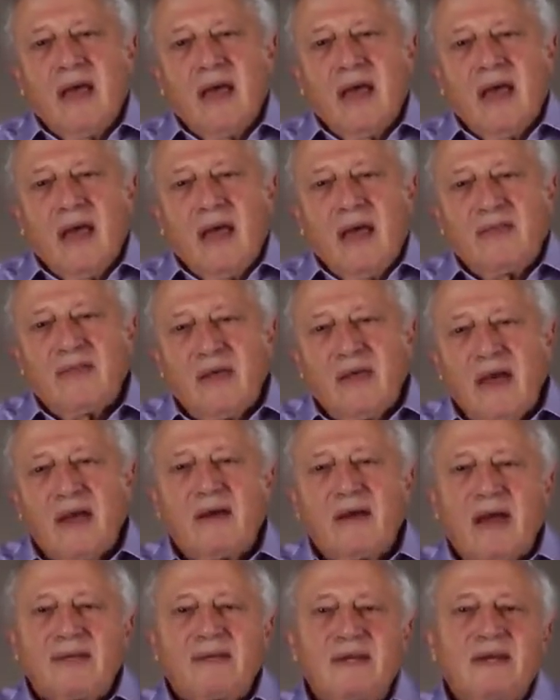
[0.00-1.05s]
And their
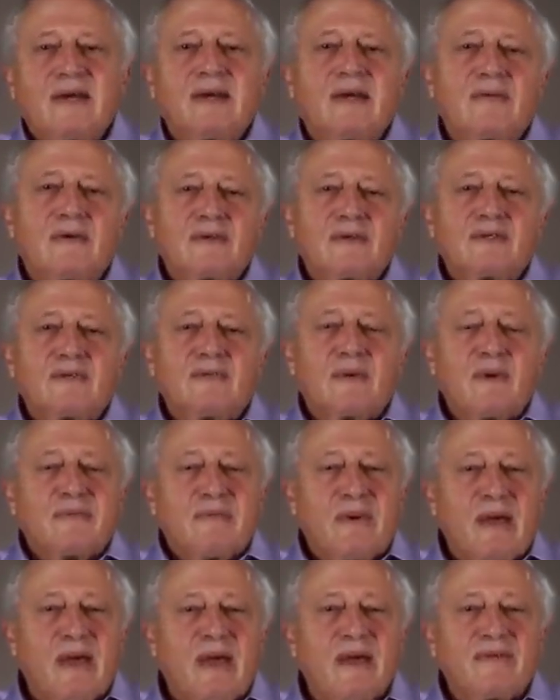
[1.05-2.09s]
idea was to
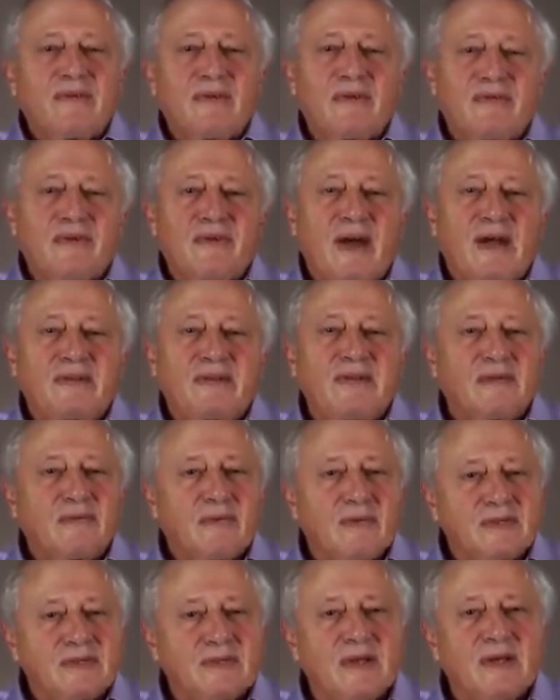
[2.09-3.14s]
prepare for the fight that
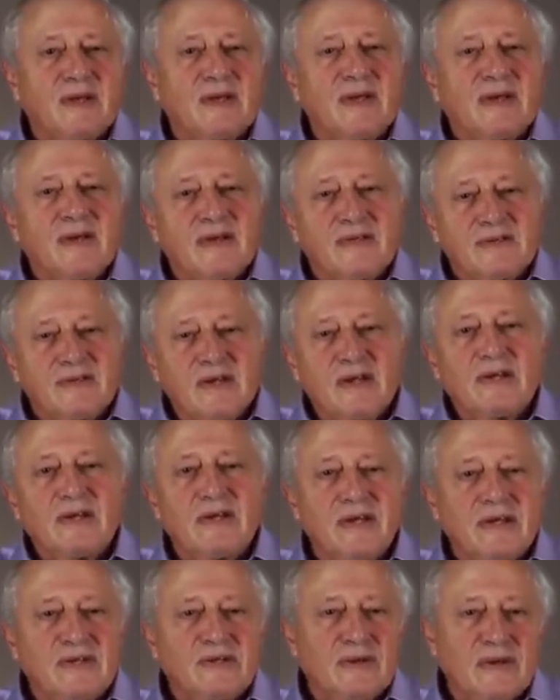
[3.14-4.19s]
was
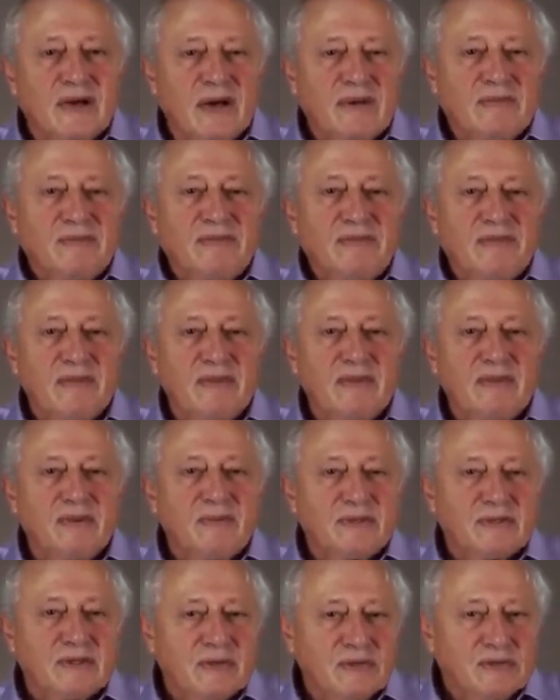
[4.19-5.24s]
certainly to come. There
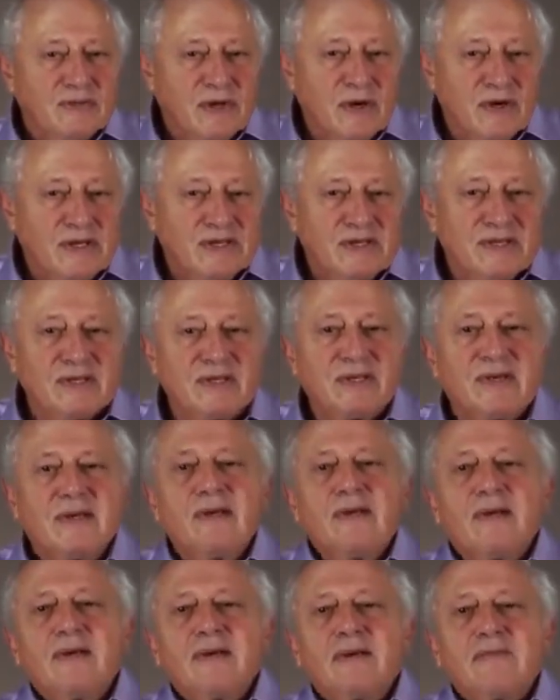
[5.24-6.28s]
was no choice
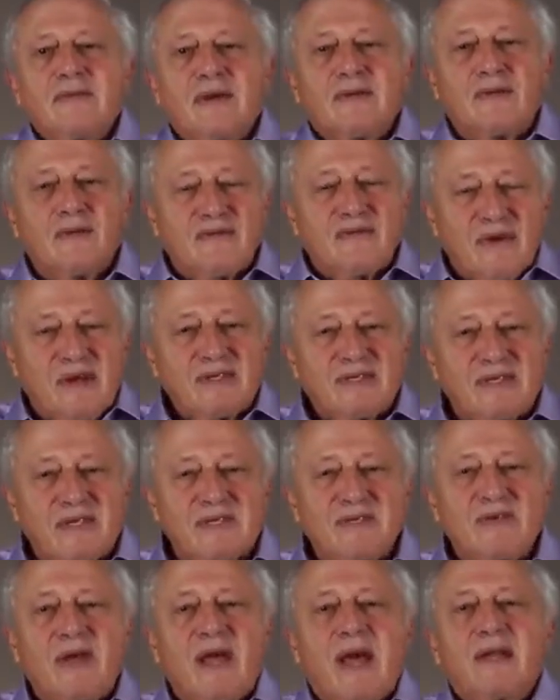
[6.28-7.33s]
but to face this
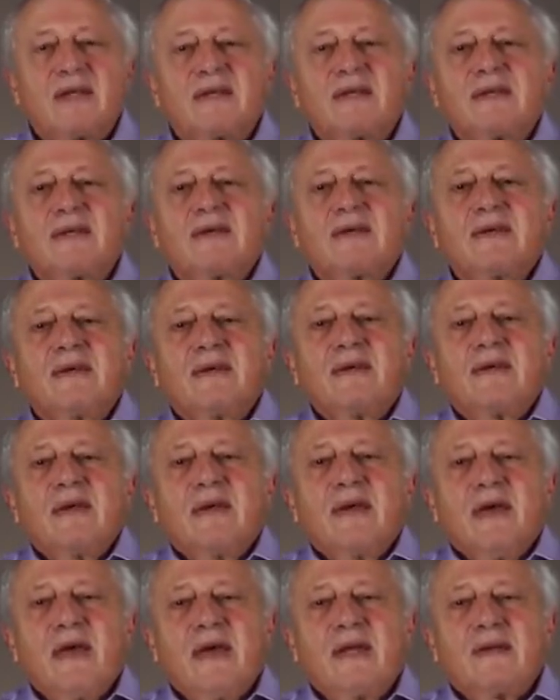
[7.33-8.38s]
reality,
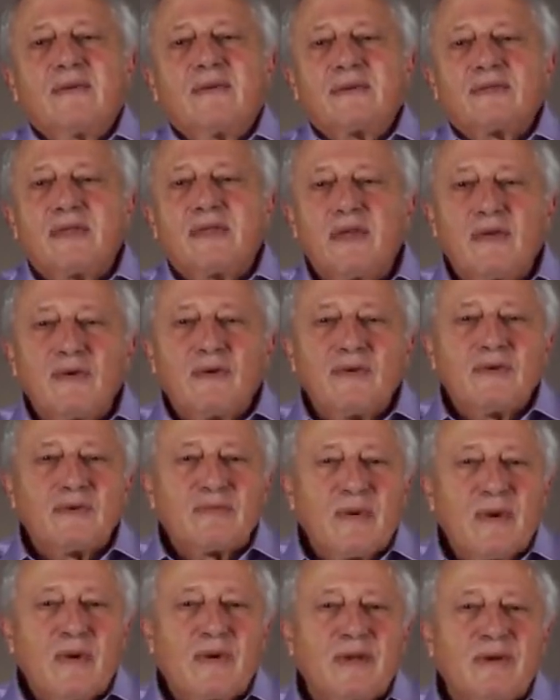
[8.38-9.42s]
and it was the youth
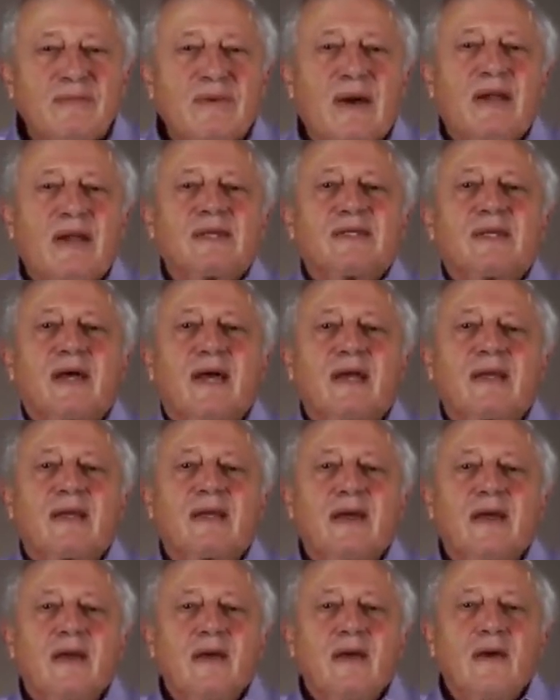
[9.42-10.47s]
born in Palestine
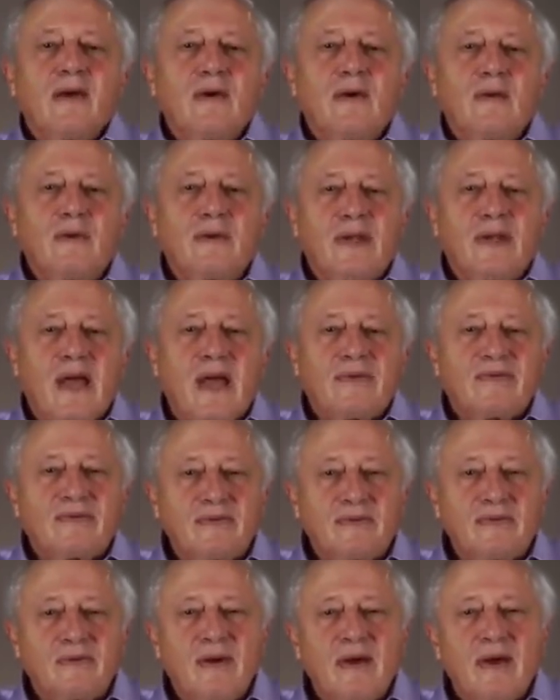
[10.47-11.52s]
who would have
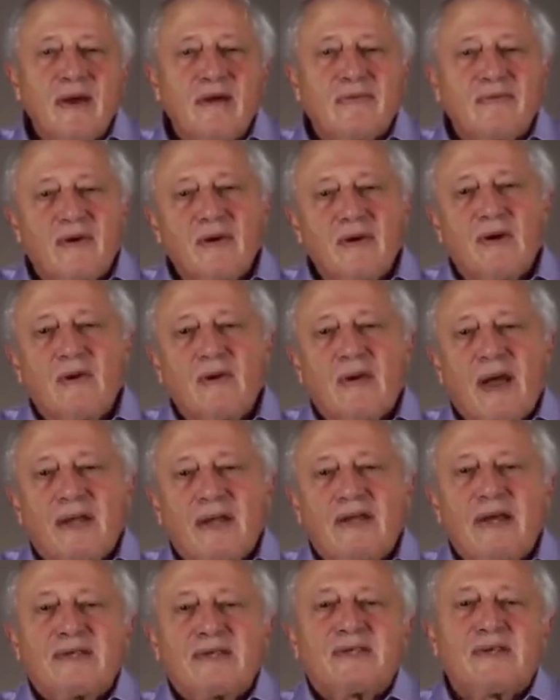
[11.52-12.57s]
to follow
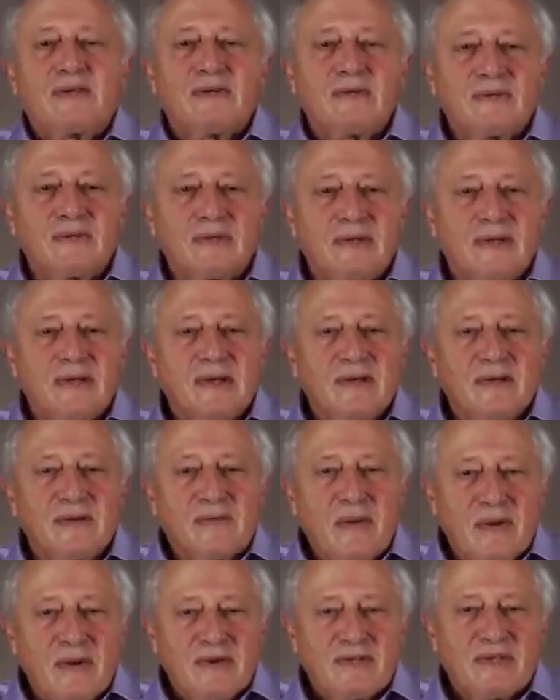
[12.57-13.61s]
and execute the
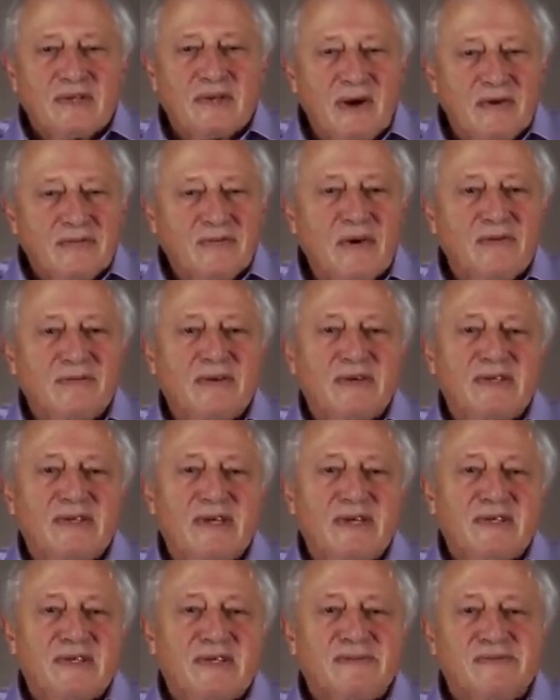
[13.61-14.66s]
policy of confrontation.